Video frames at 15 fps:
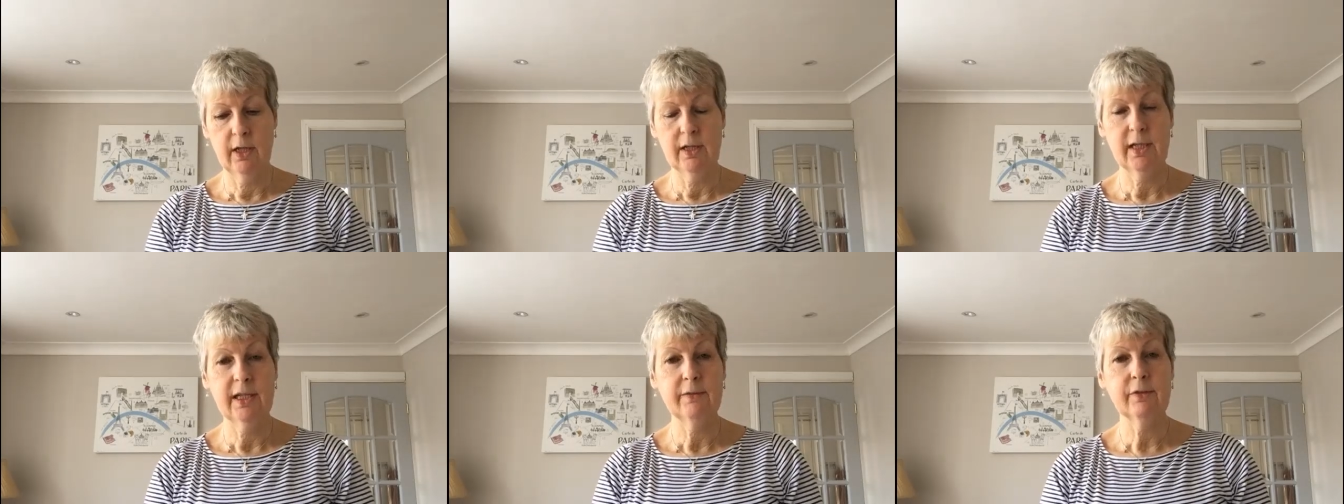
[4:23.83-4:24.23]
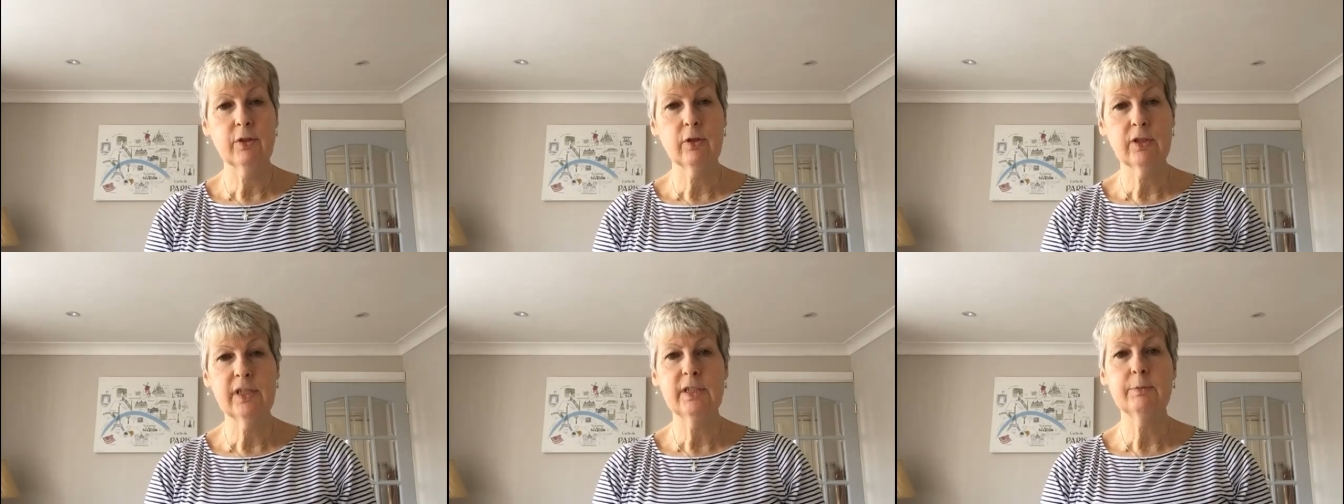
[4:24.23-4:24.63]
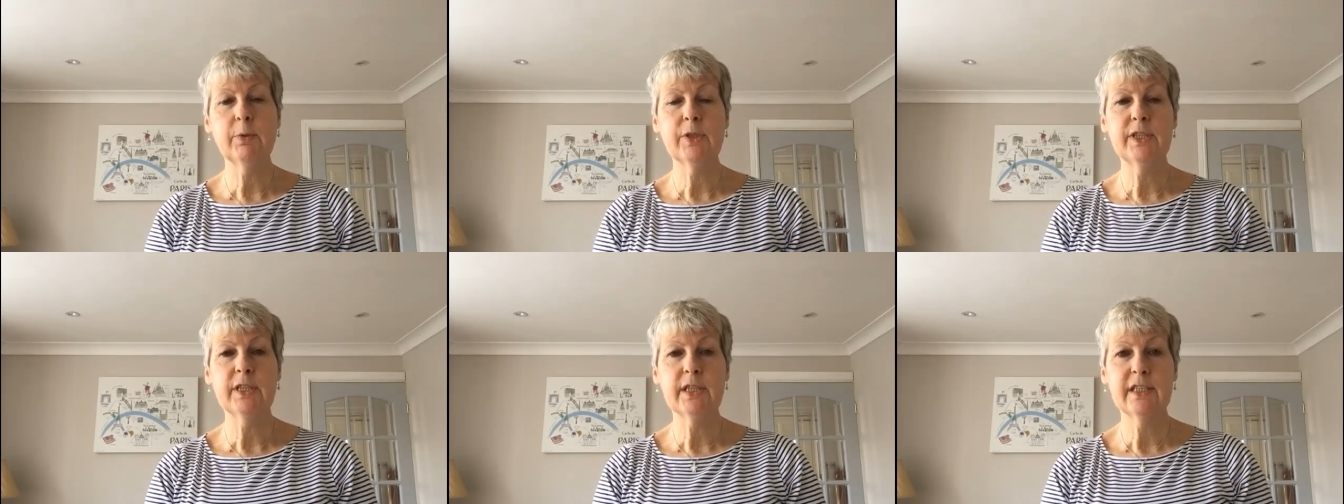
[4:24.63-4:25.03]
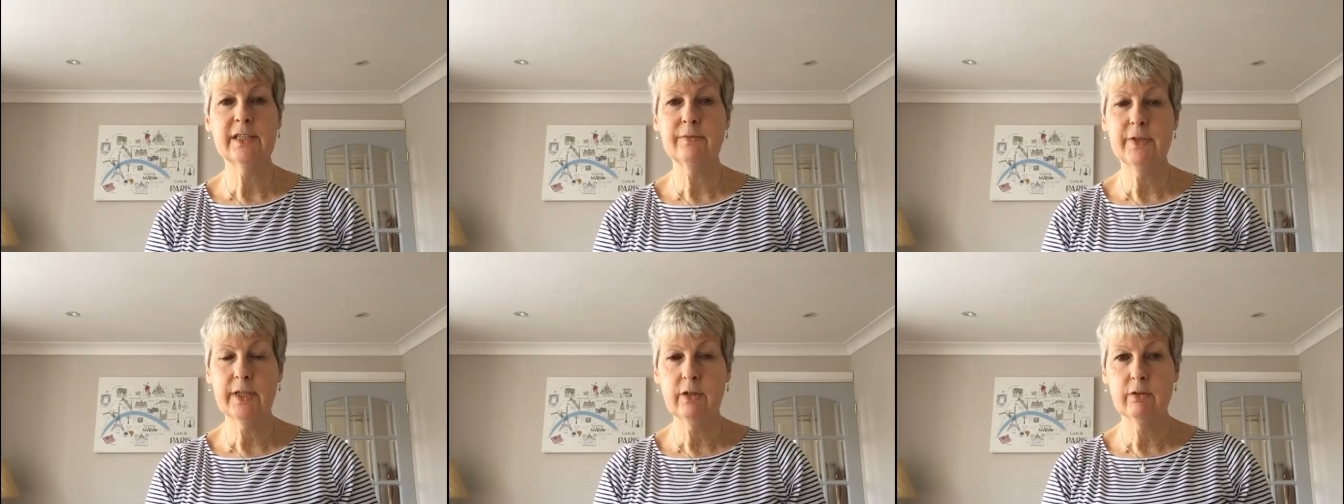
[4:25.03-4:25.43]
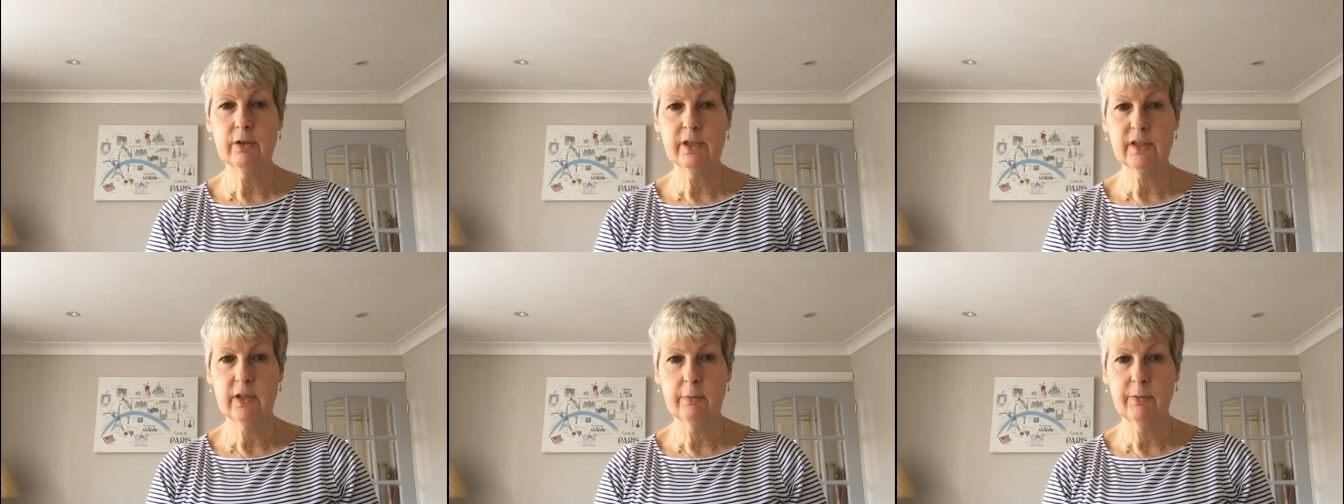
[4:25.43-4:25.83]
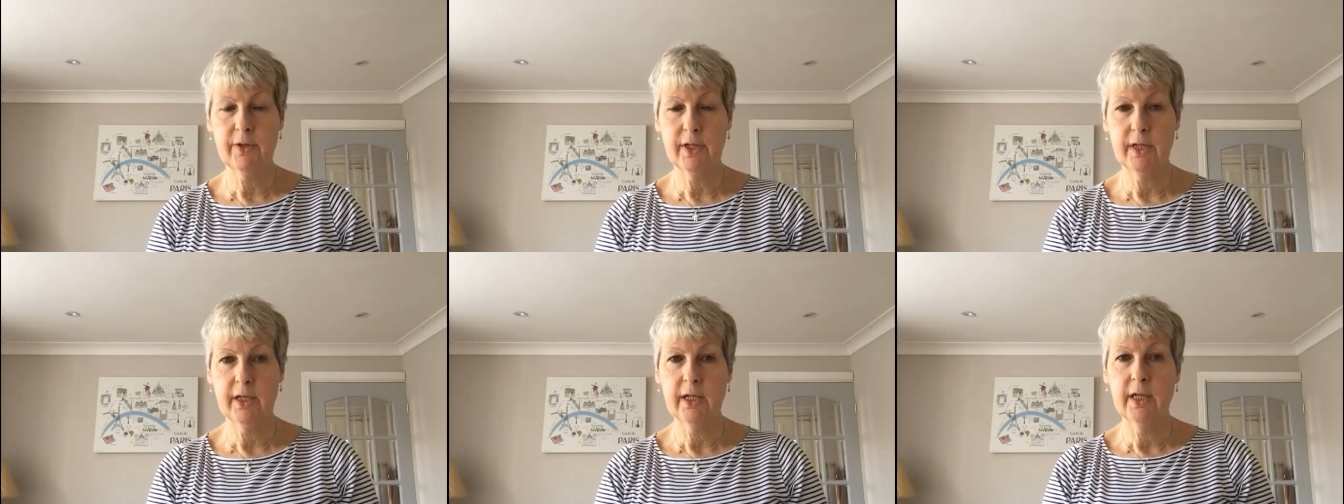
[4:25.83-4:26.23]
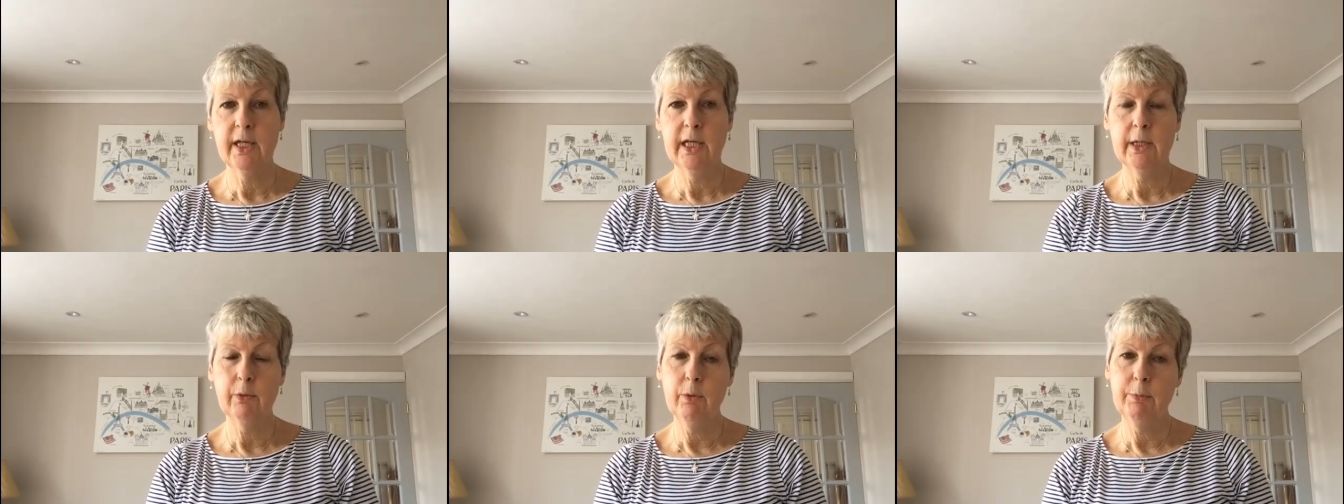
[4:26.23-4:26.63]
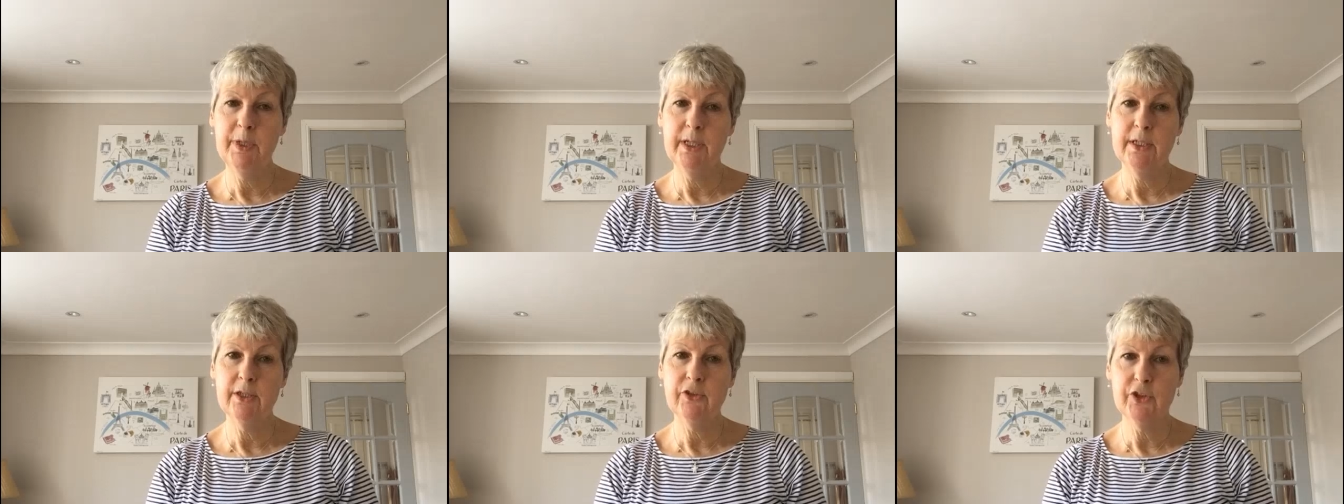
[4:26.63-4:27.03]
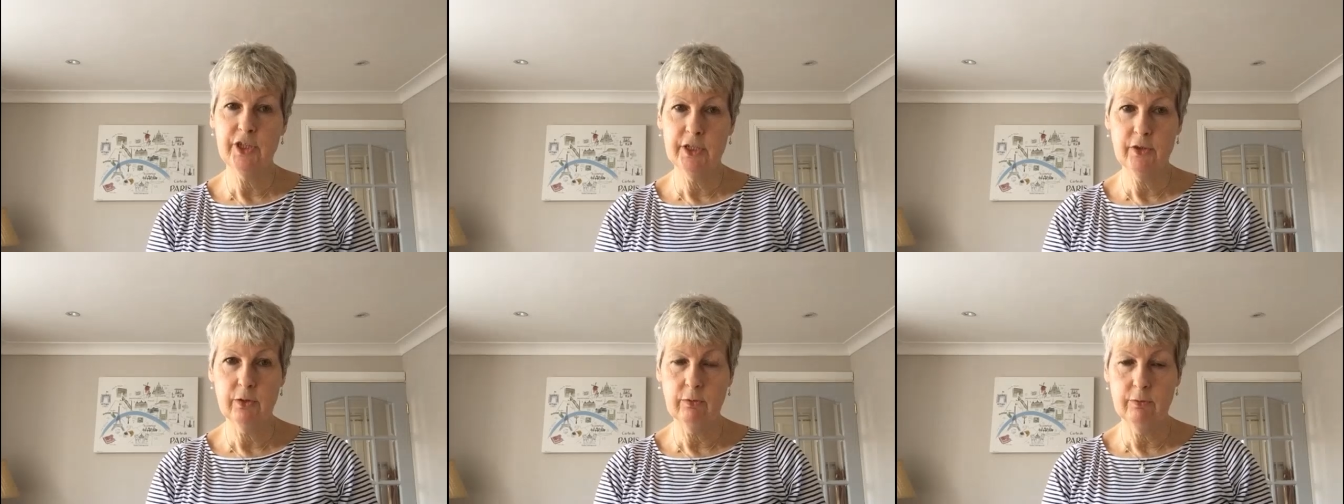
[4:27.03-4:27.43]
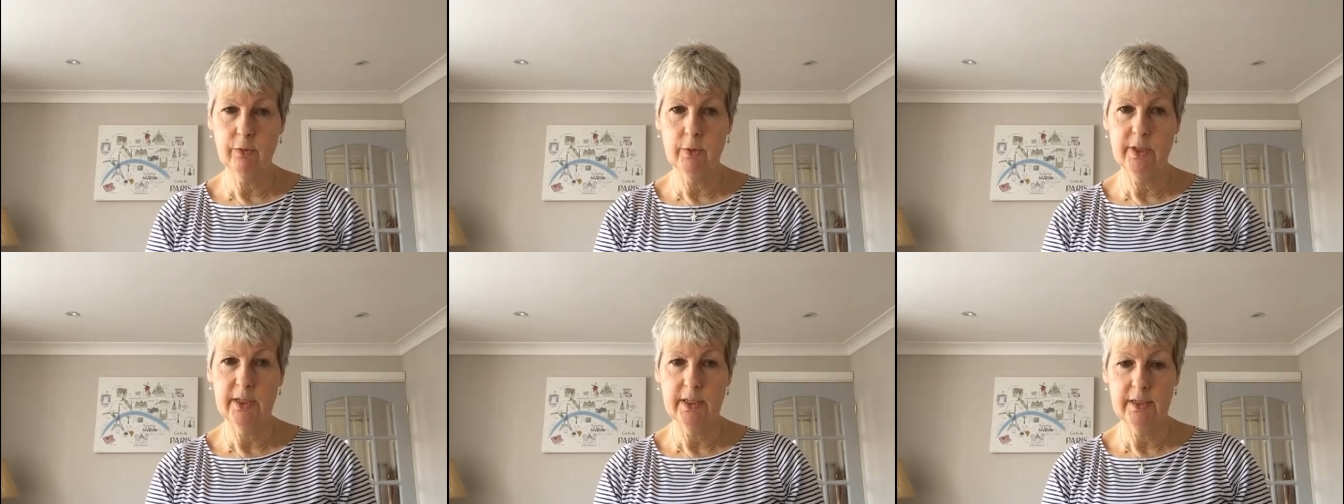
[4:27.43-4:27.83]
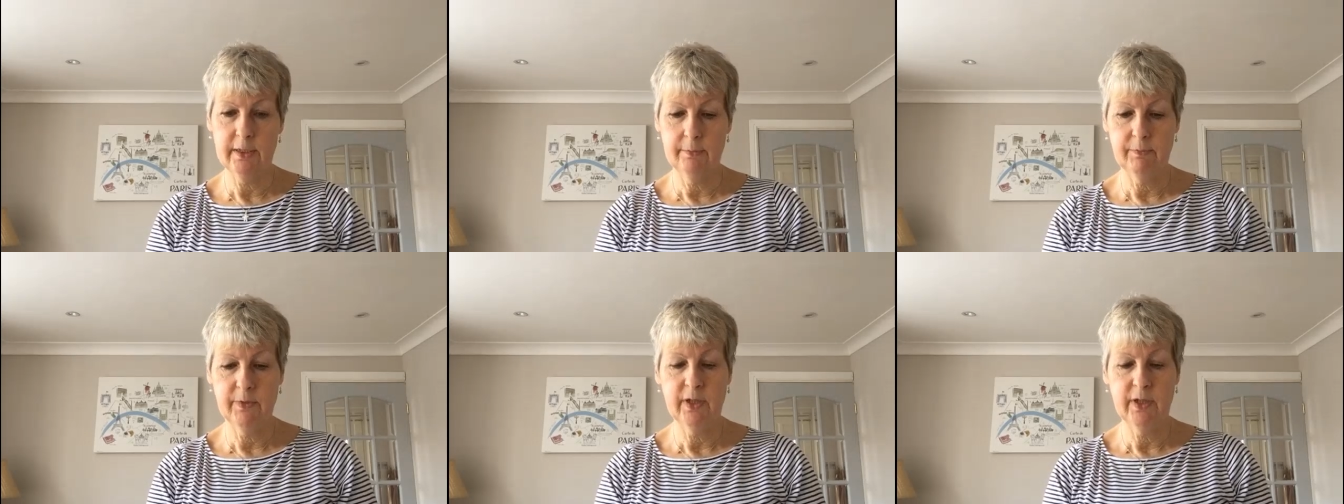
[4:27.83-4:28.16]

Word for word: that if God is putting his finger on something, it will be in a gentle voice.